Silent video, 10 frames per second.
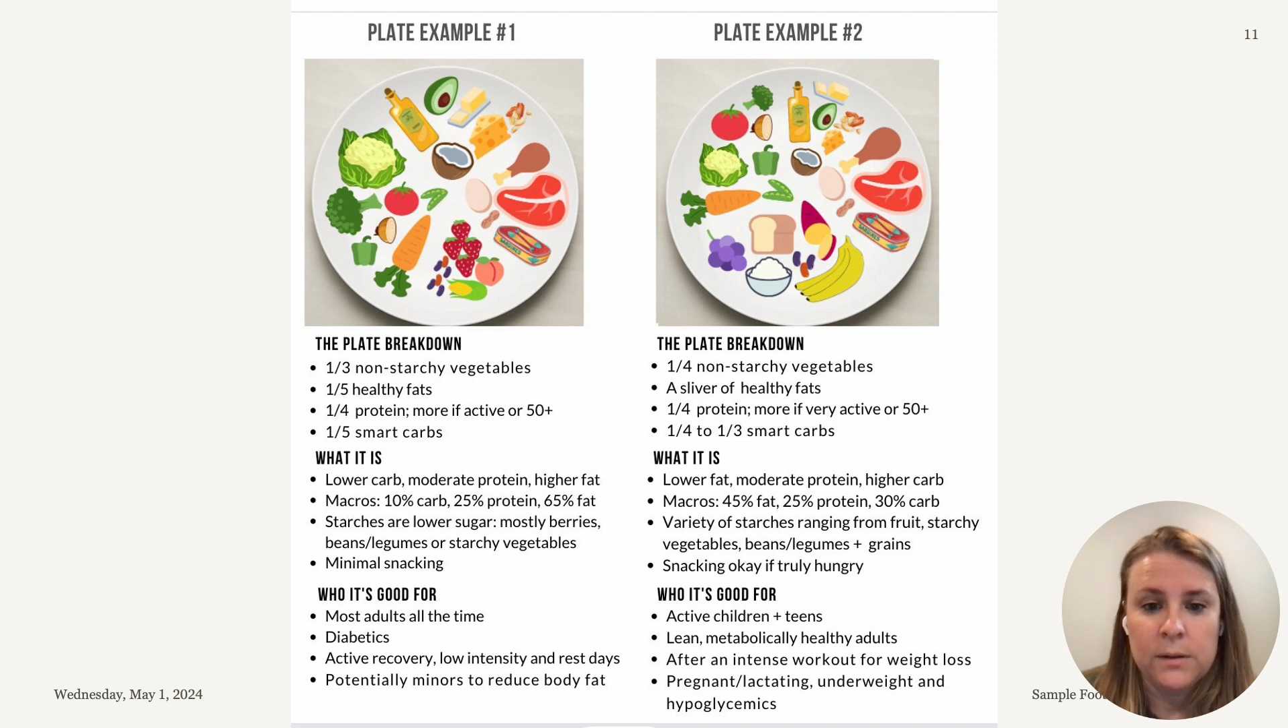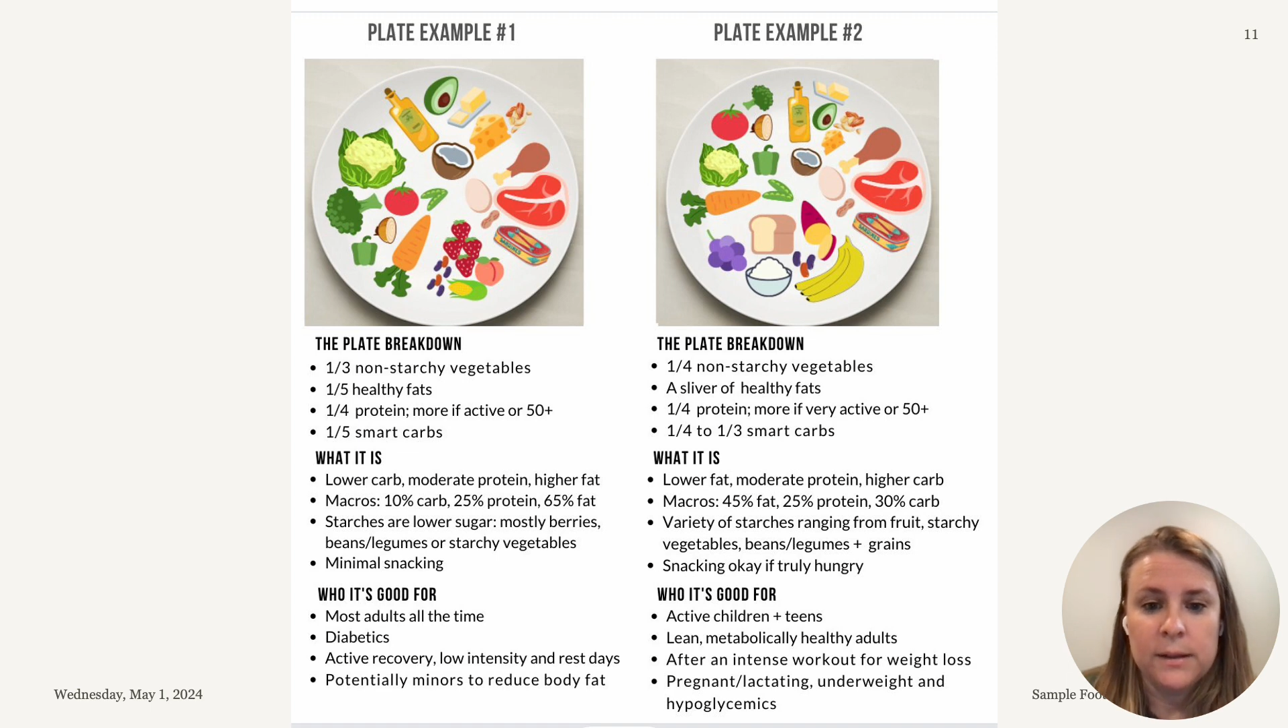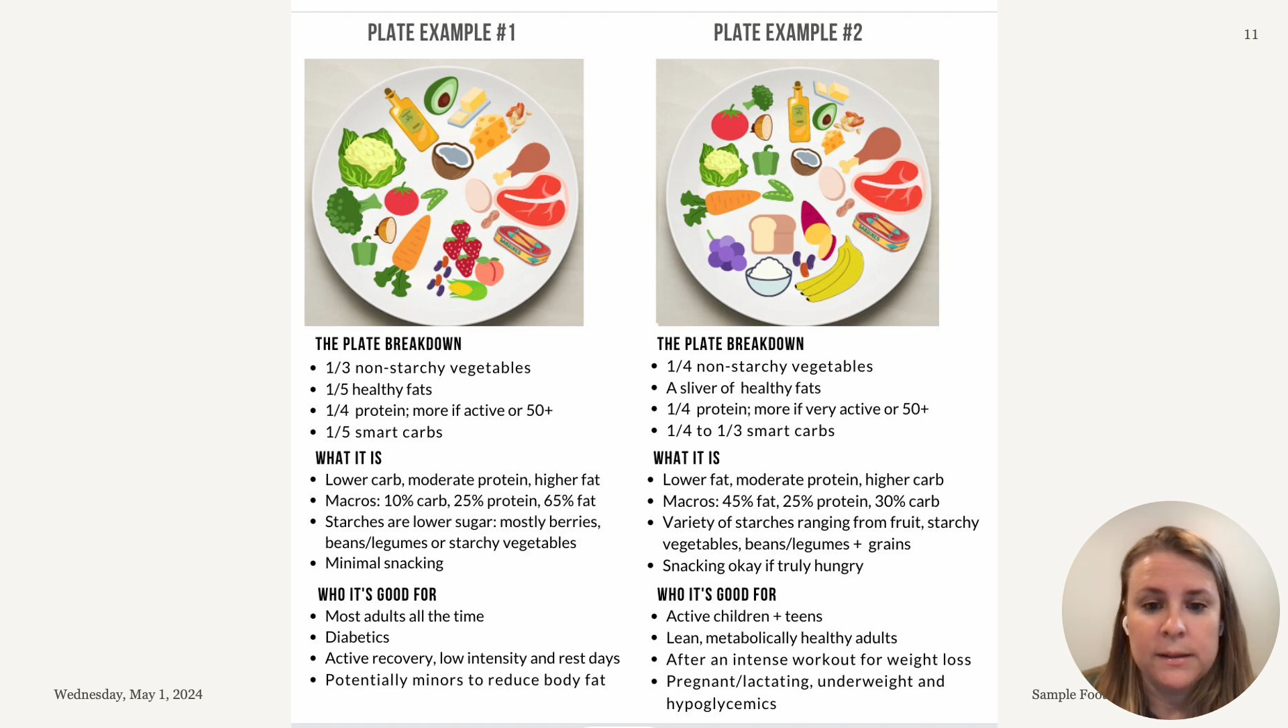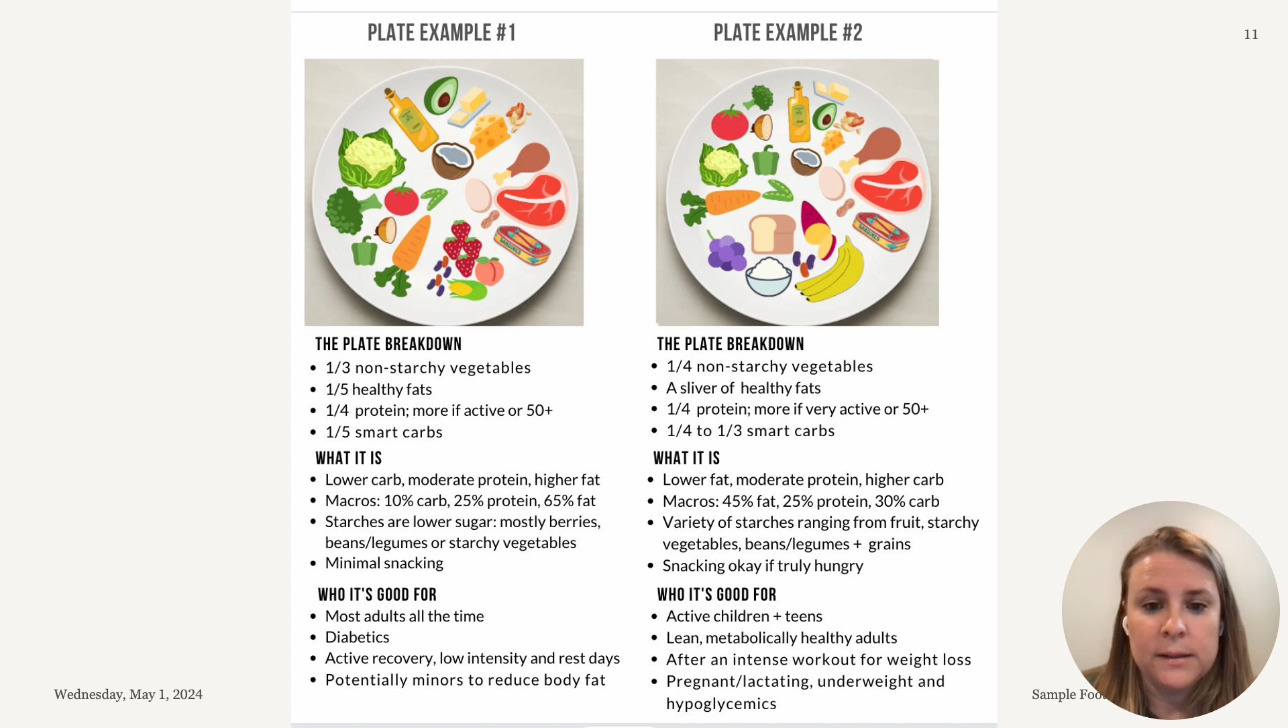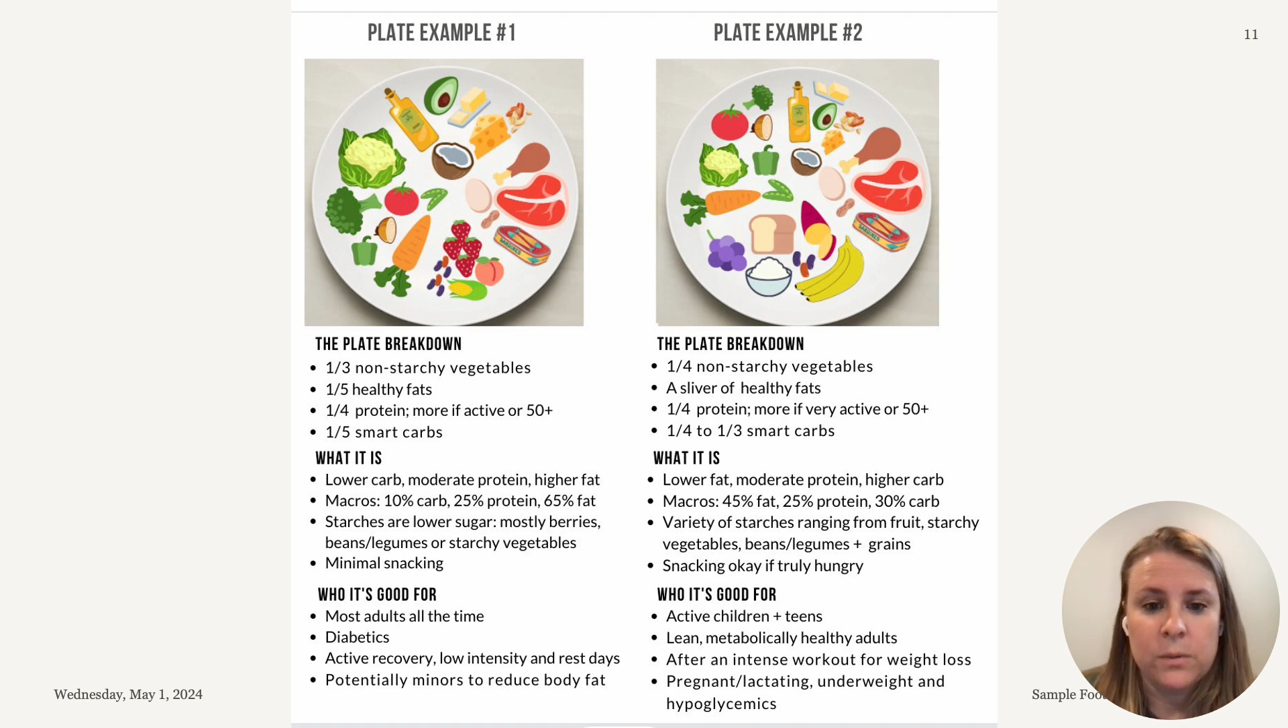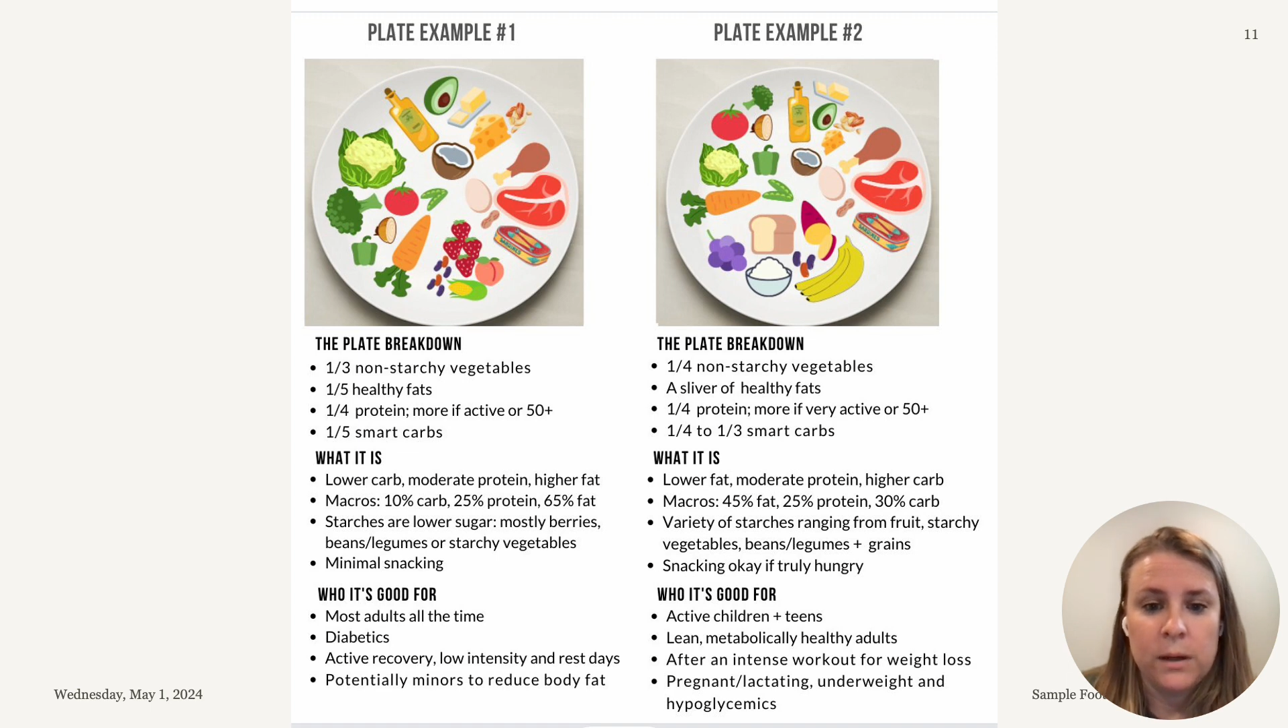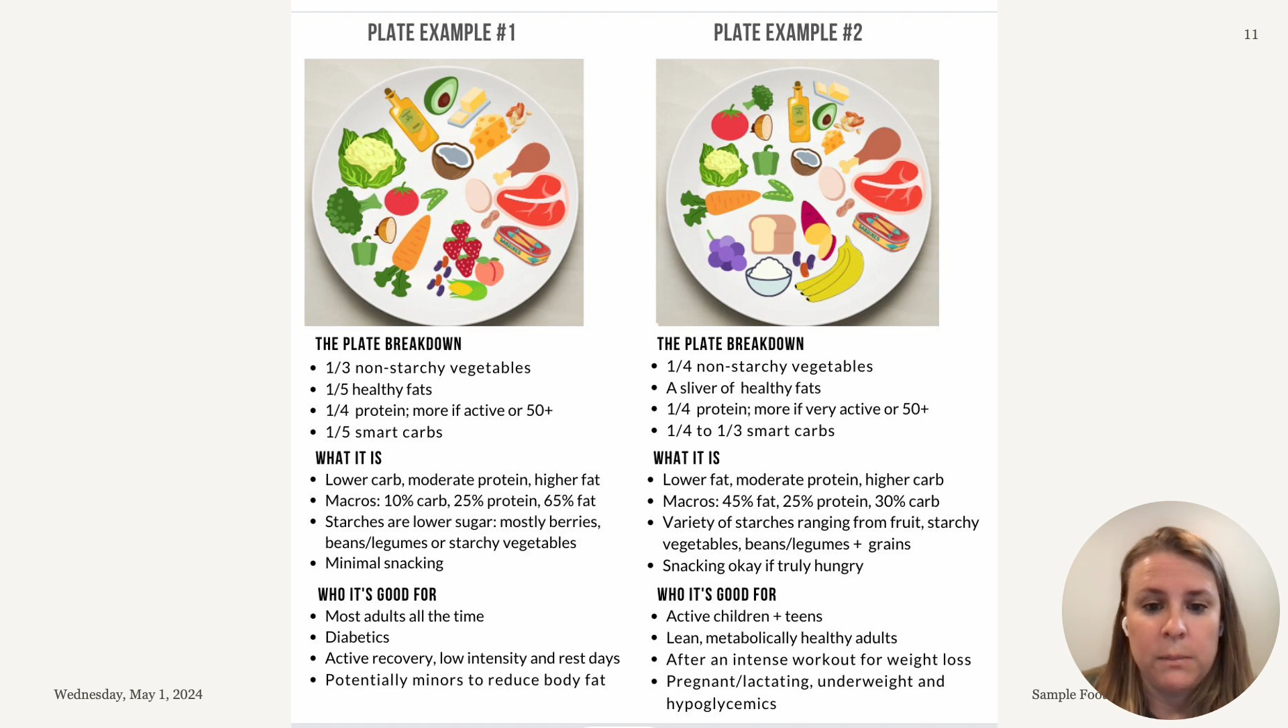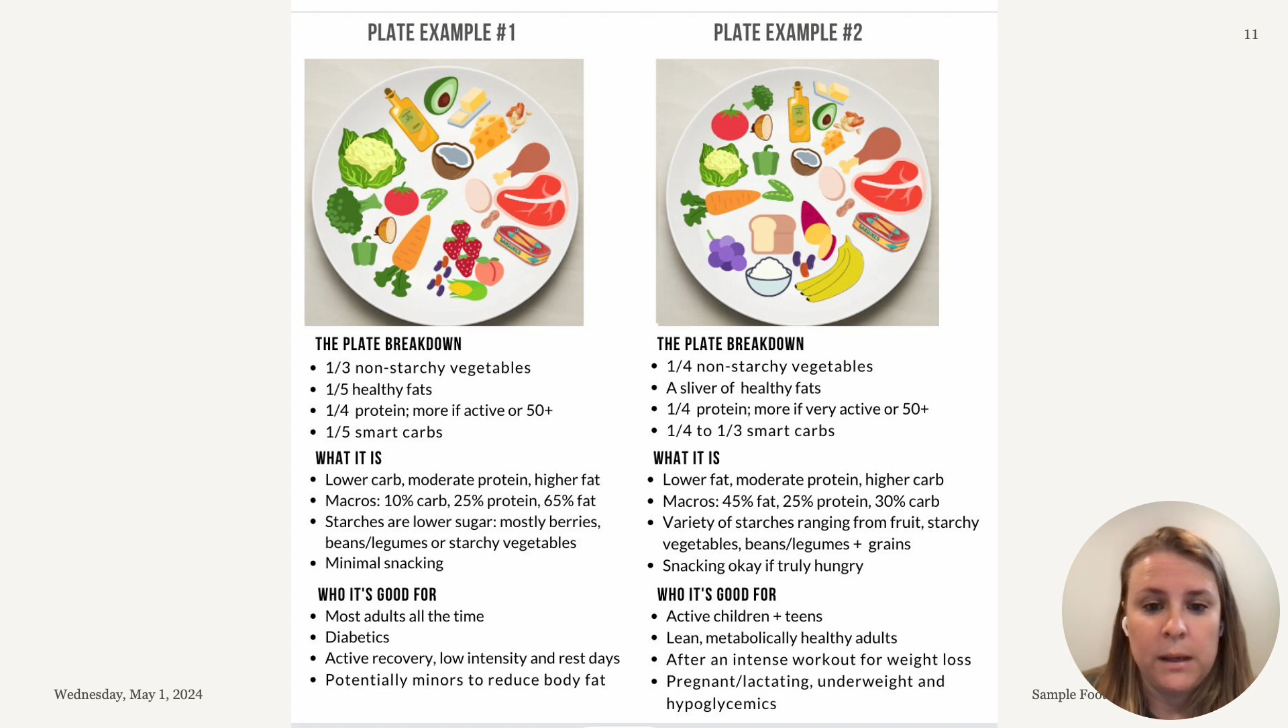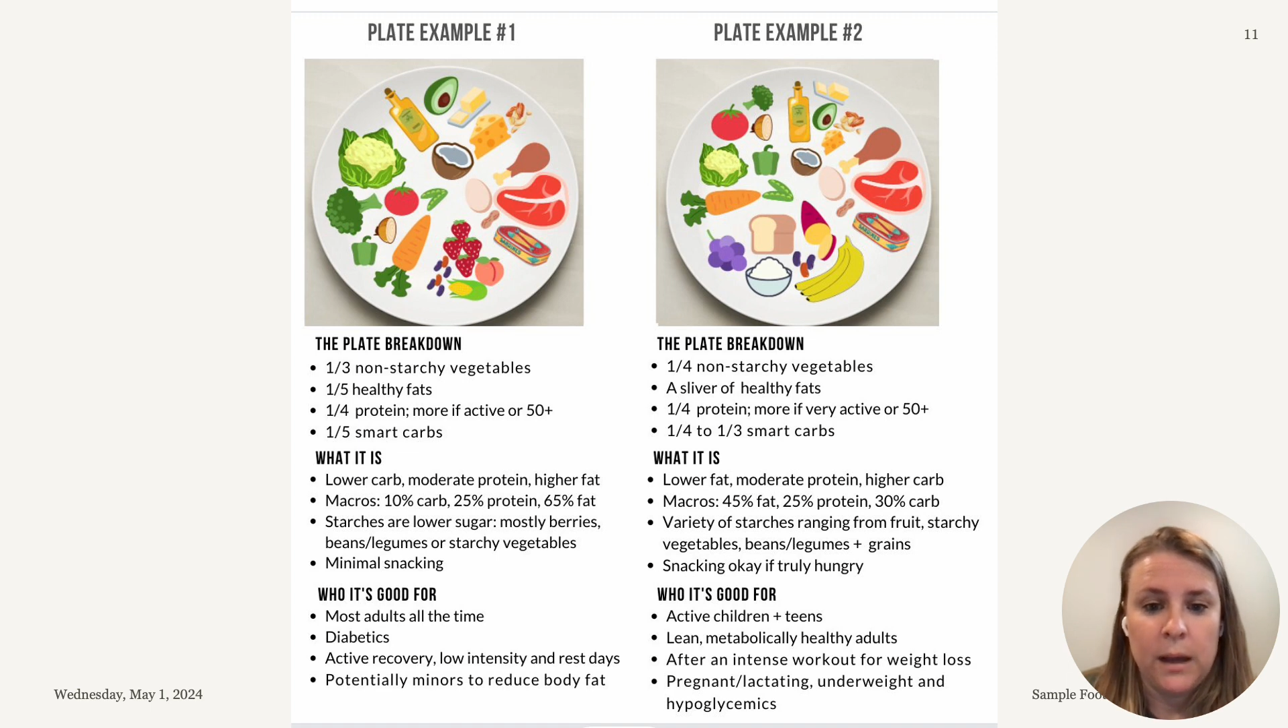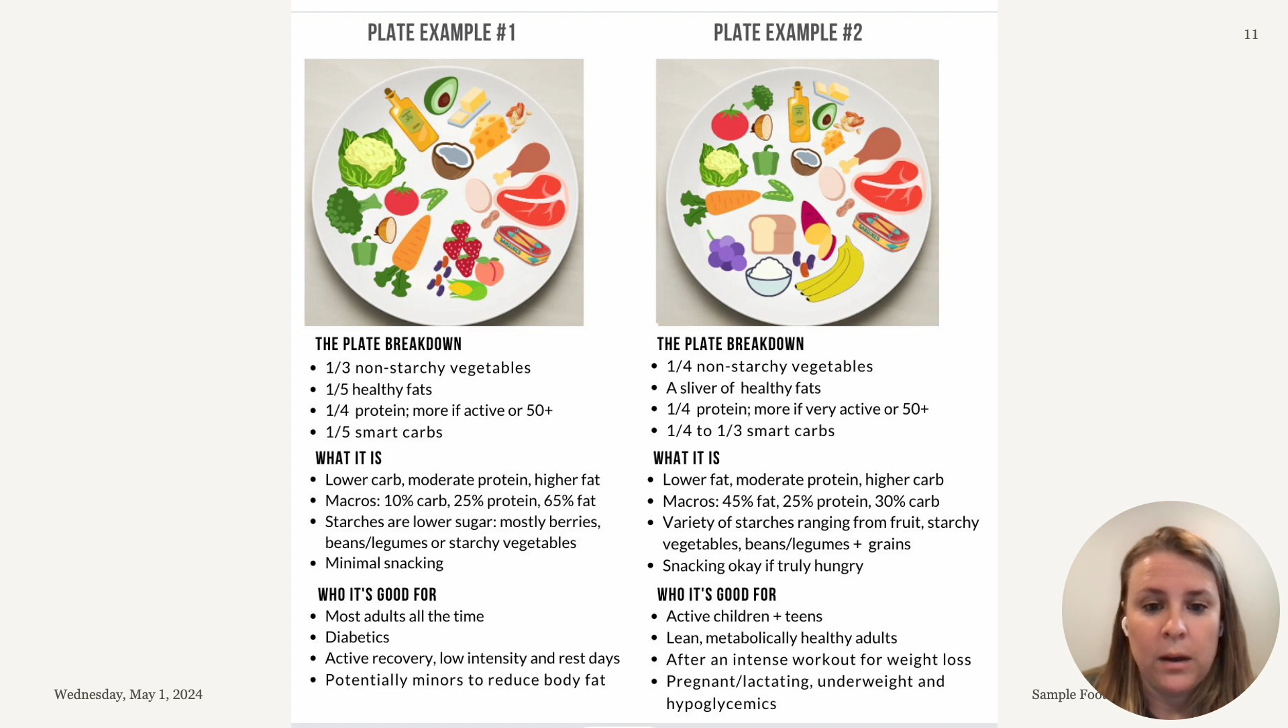This is going
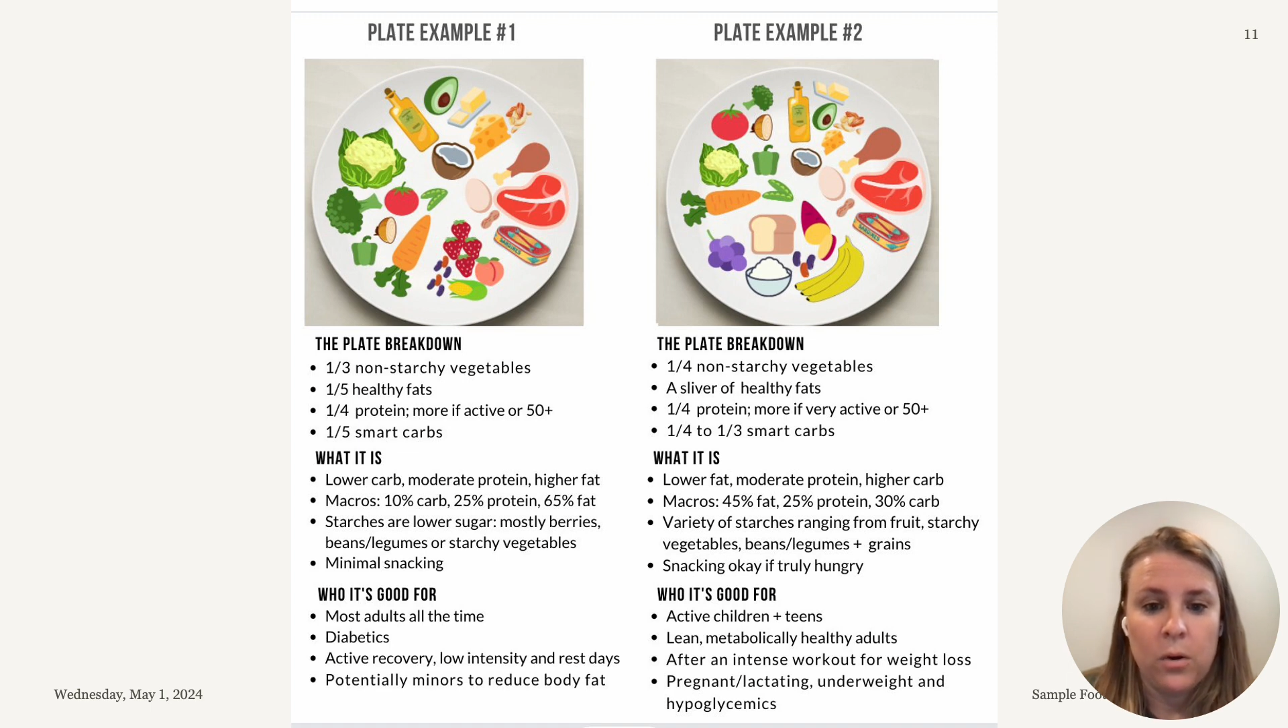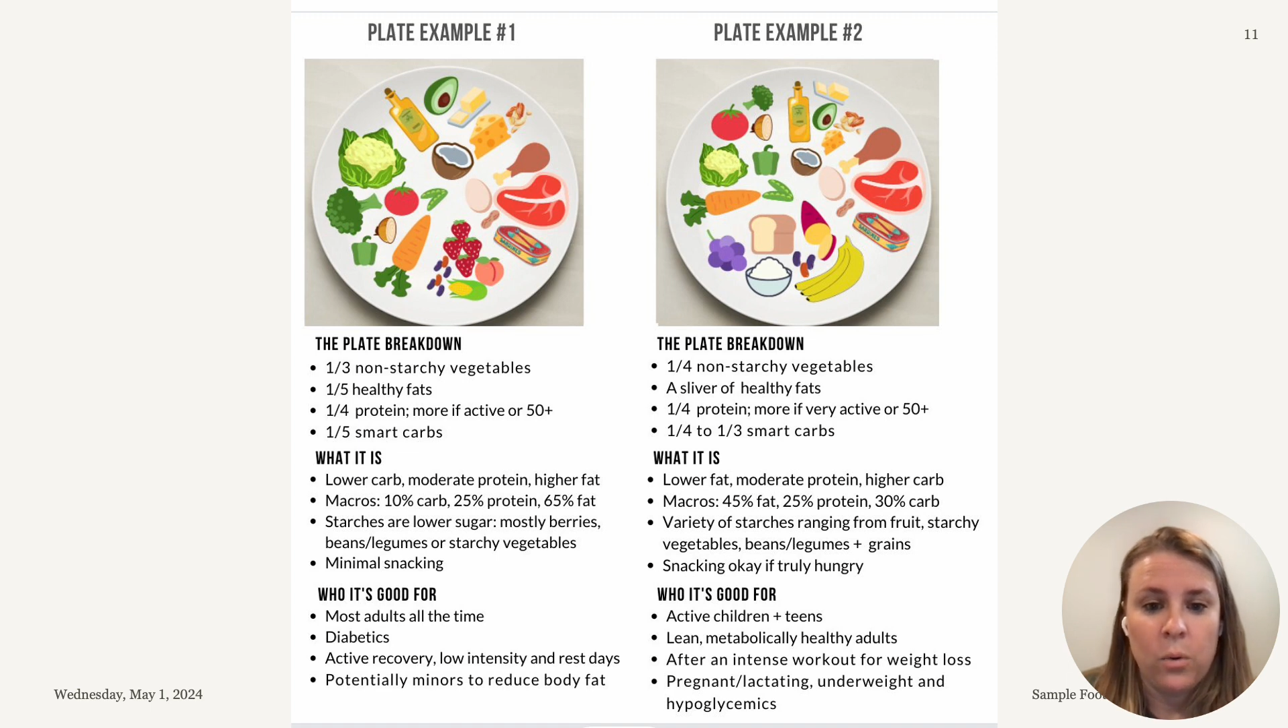to be a